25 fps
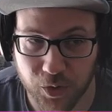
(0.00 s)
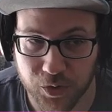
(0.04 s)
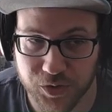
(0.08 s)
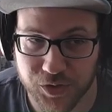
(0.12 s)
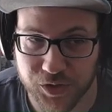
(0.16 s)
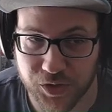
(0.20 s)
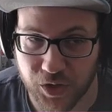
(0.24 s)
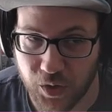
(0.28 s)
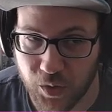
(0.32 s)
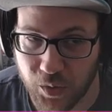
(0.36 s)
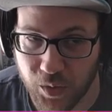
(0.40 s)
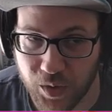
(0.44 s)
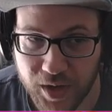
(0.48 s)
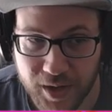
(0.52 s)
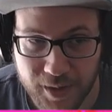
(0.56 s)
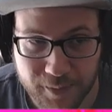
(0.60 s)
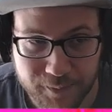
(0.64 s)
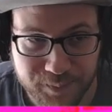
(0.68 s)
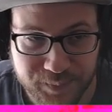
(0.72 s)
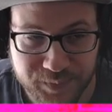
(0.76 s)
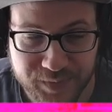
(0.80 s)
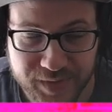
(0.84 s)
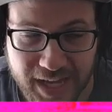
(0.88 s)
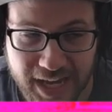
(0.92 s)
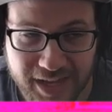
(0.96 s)
So
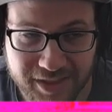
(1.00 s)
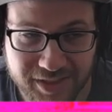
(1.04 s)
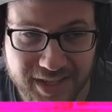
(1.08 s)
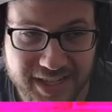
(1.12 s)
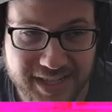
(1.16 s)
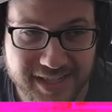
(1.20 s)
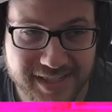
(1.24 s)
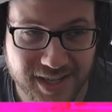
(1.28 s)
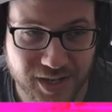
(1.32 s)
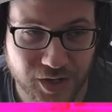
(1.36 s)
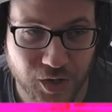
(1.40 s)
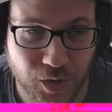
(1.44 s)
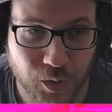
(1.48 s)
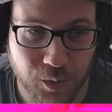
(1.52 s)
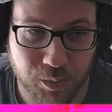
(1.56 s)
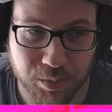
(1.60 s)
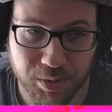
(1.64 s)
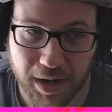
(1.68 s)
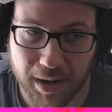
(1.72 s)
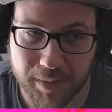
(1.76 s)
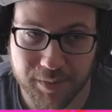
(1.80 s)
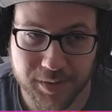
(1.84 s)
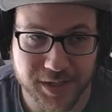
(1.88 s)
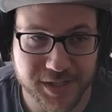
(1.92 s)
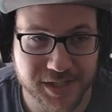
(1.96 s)
I think Zeno
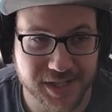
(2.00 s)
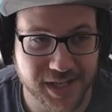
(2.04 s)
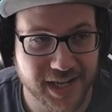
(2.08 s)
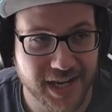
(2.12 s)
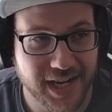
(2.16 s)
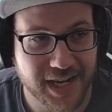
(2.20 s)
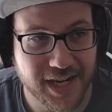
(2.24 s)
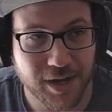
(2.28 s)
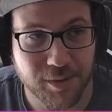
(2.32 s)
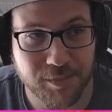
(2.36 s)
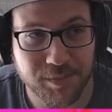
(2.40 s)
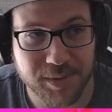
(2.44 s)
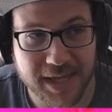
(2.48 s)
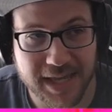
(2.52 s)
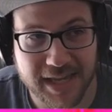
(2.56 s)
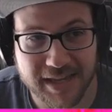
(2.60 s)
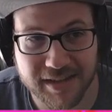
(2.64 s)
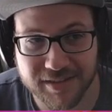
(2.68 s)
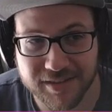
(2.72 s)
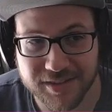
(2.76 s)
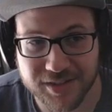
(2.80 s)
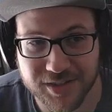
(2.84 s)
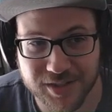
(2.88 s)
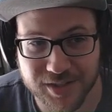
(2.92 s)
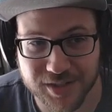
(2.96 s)
probably is going to end up
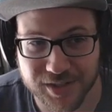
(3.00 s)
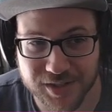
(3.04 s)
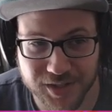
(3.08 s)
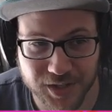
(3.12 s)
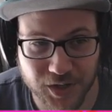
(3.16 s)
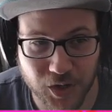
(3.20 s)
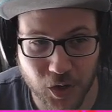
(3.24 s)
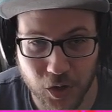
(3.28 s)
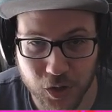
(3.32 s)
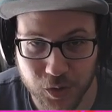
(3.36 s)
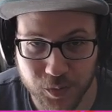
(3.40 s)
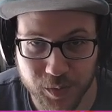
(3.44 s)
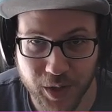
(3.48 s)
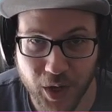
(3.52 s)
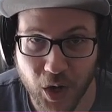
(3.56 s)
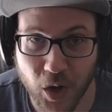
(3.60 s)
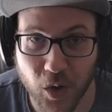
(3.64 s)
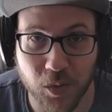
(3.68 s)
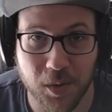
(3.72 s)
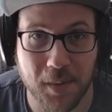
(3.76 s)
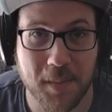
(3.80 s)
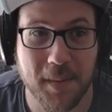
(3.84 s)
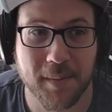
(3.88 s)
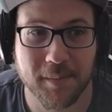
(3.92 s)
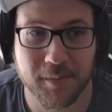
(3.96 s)
being just the card we all
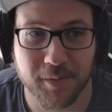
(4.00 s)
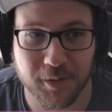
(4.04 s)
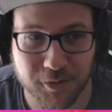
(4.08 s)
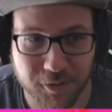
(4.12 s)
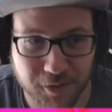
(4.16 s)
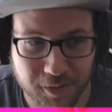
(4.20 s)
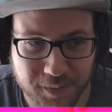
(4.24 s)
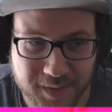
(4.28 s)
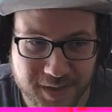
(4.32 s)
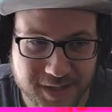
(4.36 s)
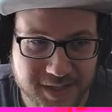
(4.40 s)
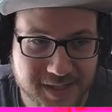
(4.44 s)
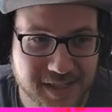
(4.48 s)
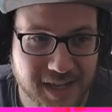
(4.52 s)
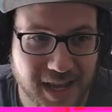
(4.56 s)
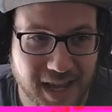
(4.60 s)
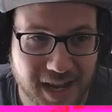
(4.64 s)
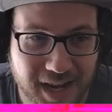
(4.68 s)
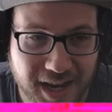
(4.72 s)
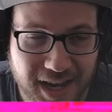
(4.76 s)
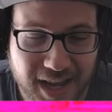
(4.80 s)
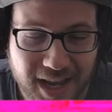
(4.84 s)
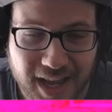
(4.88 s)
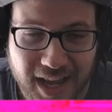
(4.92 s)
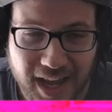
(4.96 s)
remember from this set.
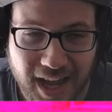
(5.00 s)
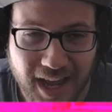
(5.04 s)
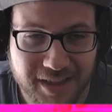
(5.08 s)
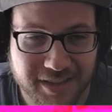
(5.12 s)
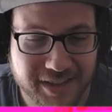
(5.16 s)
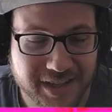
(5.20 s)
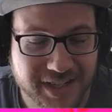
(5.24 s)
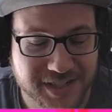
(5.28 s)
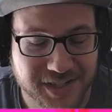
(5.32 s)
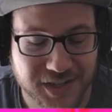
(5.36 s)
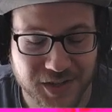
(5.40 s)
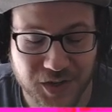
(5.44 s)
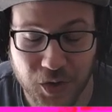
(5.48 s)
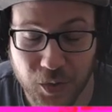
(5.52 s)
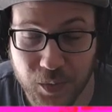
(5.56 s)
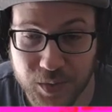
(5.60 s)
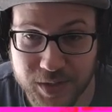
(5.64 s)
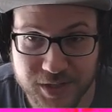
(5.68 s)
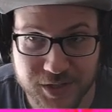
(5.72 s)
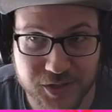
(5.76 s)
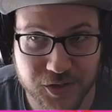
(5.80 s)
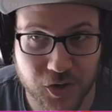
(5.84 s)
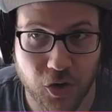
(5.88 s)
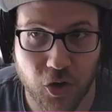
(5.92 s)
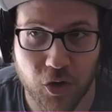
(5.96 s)
I think it's going to go in
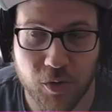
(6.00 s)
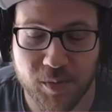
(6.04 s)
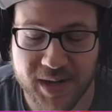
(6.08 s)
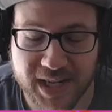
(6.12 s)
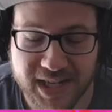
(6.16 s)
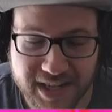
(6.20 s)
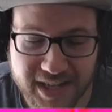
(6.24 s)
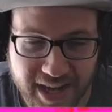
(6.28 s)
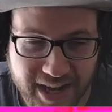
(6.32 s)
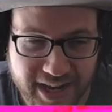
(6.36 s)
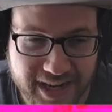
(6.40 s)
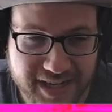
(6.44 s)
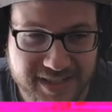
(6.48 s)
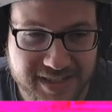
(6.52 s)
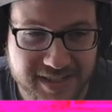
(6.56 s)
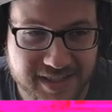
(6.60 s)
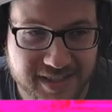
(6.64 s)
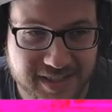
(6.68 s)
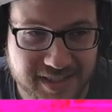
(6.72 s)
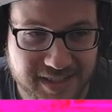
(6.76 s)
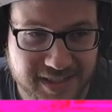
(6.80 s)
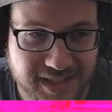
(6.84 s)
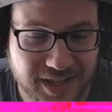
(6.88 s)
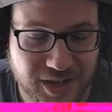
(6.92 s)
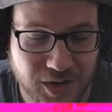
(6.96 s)
so many decks.
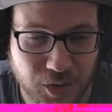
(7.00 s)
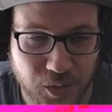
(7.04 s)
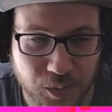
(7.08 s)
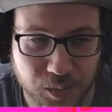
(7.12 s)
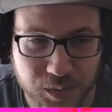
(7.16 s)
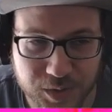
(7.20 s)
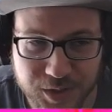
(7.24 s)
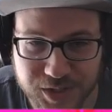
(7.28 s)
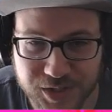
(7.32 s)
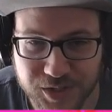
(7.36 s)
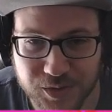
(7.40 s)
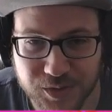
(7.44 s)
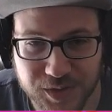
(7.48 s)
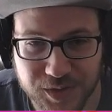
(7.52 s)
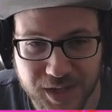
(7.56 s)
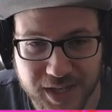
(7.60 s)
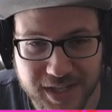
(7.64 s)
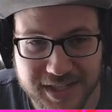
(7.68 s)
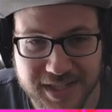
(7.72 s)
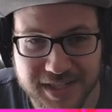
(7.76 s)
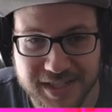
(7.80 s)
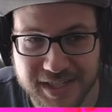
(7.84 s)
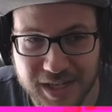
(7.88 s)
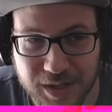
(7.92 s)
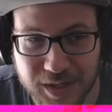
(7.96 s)
You know, we're still yet to
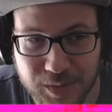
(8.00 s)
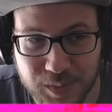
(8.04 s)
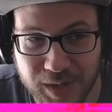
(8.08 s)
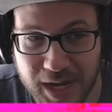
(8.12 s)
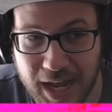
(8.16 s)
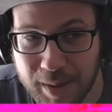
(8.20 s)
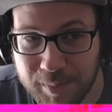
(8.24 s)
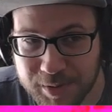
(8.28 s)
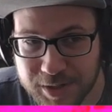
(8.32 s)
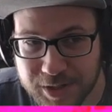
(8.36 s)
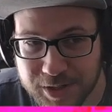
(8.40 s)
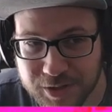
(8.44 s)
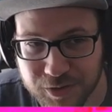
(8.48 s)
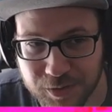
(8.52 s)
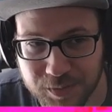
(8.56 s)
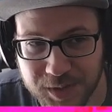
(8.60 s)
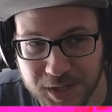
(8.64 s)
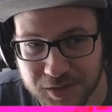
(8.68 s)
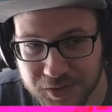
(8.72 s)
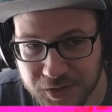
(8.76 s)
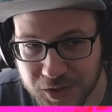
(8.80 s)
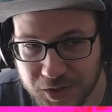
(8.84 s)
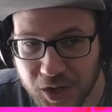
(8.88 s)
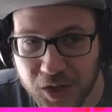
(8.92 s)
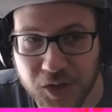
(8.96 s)
see what happens from the
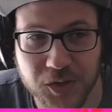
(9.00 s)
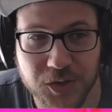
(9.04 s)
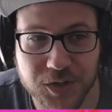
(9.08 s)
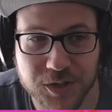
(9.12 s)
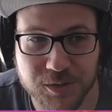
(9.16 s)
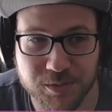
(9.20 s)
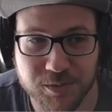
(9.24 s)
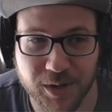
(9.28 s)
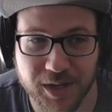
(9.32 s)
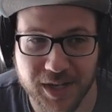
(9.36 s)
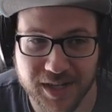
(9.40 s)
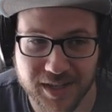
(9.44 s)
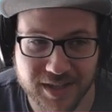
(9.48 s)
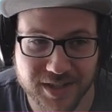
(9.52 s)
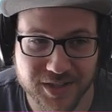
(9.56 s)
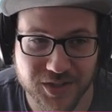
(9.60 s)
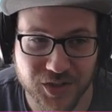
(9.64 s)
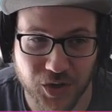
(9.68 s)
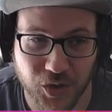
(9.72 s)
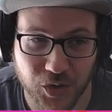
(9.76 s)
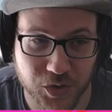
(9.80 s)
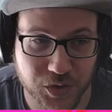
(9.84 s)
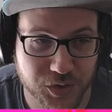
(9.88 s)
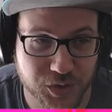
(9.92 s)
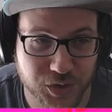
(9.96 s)
other colors, but this
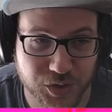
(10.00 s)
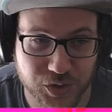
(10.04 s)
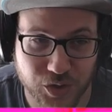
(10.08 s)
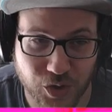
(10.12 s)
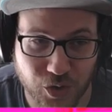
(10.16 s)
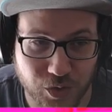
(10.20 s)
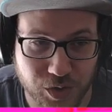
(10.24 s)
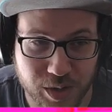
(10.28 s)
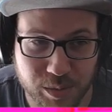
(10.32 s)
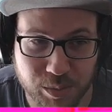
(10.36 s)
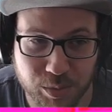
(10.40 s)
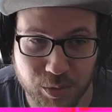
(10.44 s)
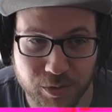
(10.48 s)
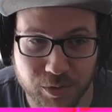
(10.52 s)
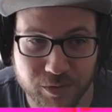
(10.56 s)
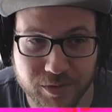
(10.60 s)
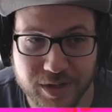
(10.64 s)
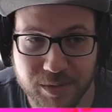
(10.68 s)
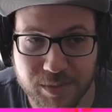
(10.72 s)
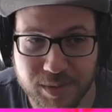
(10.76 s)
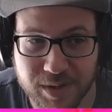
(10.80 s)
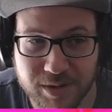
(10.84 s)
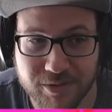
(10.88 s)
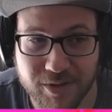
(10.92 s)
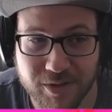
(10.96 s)
card is just already proving to
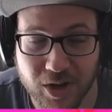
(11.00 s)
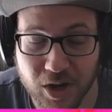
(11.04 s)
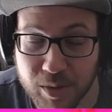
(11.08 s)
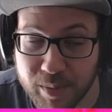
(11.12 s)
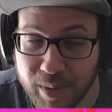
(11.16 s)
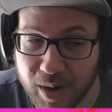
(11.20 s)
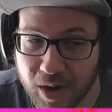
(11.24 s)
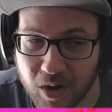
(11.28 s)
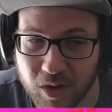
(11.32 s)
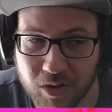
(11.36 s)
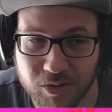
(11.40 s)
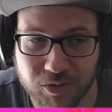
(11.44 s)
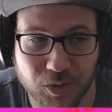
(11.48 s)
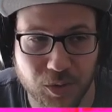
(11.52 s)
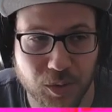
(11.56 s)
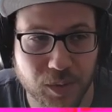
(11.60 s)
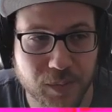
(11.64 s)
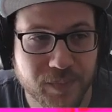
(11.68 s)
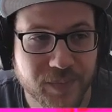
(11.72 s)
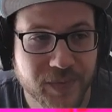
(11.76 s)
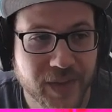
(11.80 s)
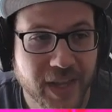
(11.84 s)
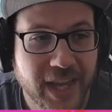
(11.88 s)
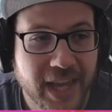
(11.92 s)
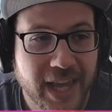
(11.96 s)
be very powerful.
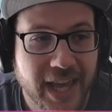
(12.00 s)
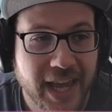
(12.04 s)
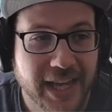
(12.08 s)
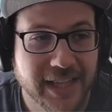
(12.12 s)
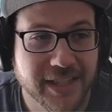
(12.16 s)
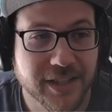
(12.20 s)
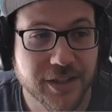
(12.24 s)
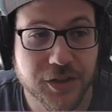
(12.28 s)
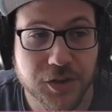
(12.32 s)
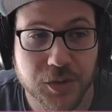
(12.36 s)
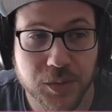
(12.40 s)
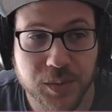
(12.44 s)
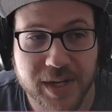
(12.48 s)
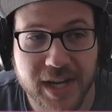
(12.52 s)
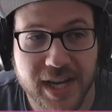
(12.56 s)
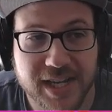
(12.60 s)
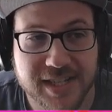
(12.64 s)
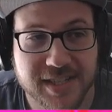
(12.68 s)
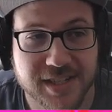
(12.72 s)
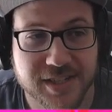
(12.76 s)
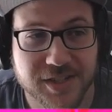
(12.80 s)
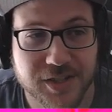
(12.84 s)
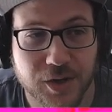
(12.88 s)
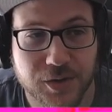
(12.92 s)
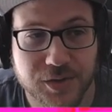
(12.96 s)
And then 3
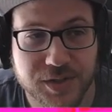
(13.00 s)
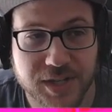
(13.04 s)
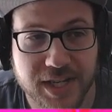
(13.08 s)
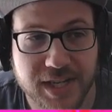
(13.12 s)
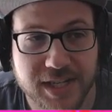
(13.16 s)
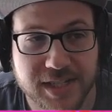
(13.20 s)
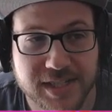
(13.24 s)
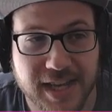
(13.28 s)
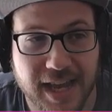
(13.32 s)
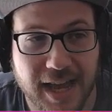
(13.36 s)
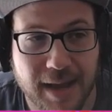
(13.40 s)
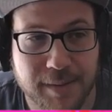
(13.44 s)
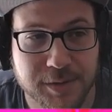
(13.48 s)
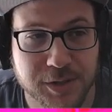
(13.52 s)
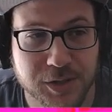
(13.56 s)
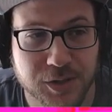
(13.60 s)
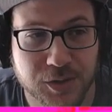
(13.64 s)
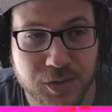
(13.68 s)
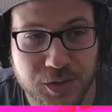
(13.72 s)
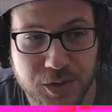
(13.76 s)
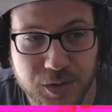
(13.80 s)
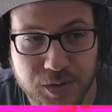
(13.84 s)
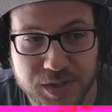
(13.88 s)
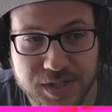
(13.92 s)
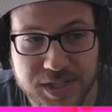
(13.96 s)
SS Gotenks, Absolute
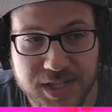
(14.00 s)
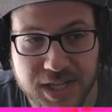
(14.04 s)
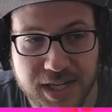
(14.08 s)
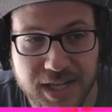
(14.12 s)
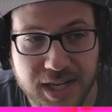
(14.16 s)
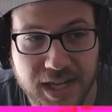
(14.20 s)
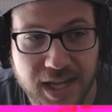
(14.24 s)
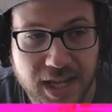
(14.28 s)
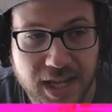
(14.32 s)
Unison.